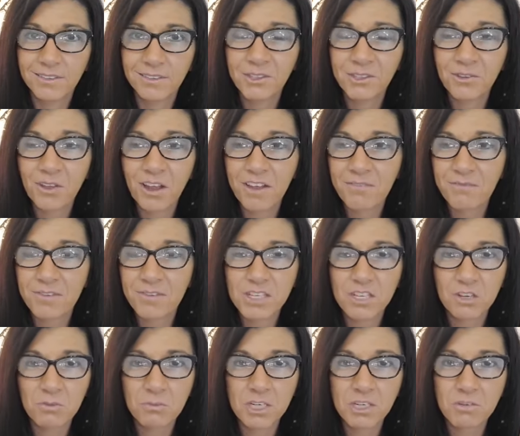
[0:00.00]
Your life is
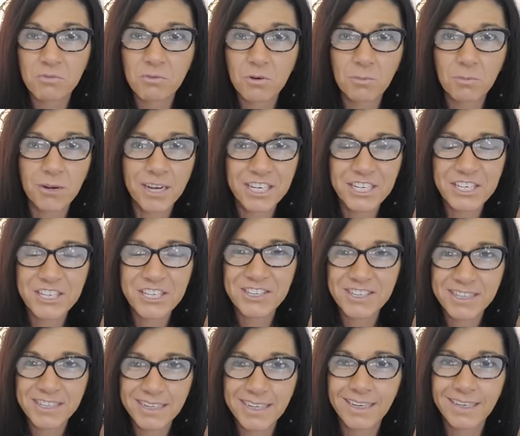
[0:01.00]
so much more precious
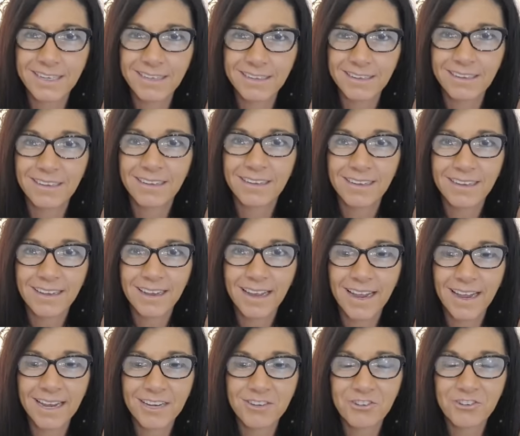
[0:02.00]
than that.
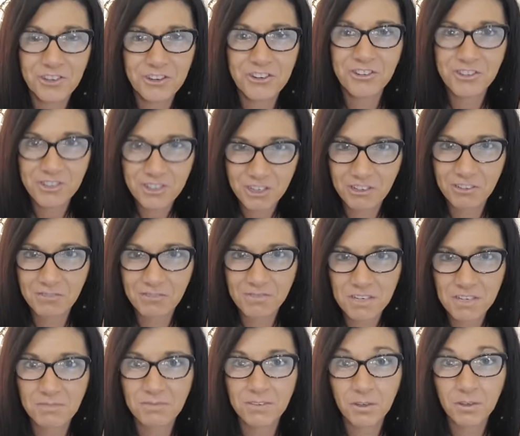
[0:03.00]
And you
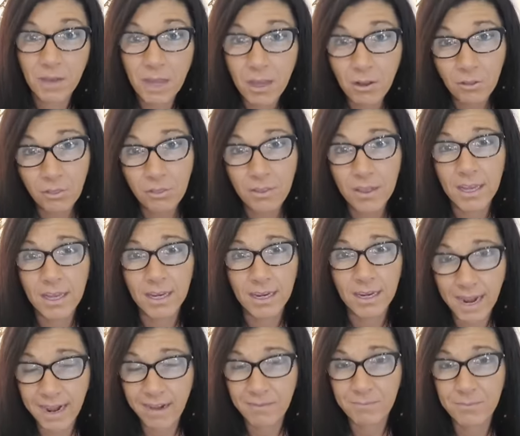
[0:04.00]
deserve to feel healthy
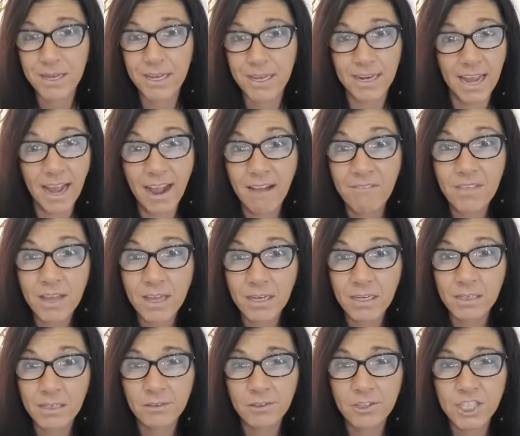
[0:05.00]
and happy and have
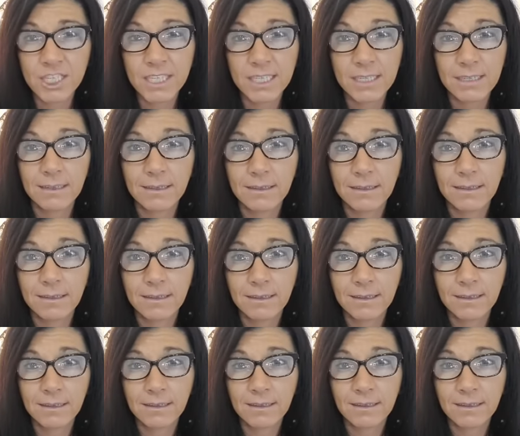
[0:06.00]
that energy
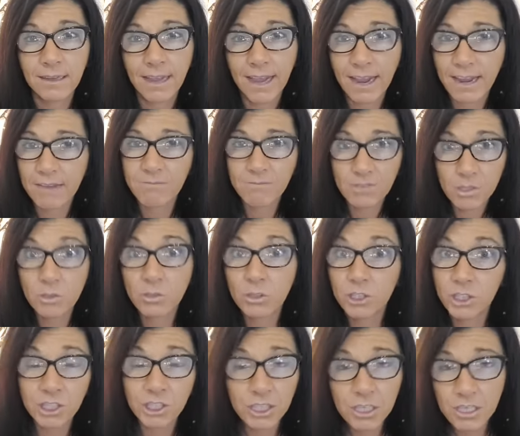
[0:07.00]
and
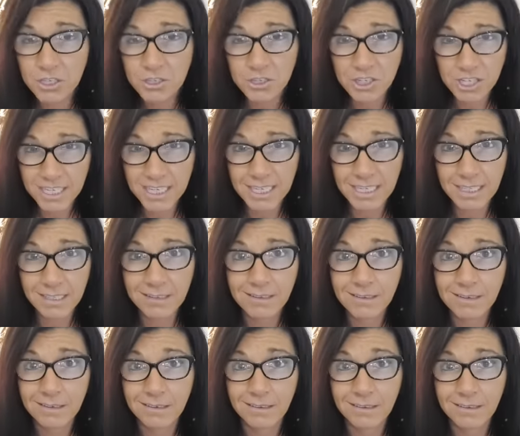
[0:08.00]
feel good in your skin.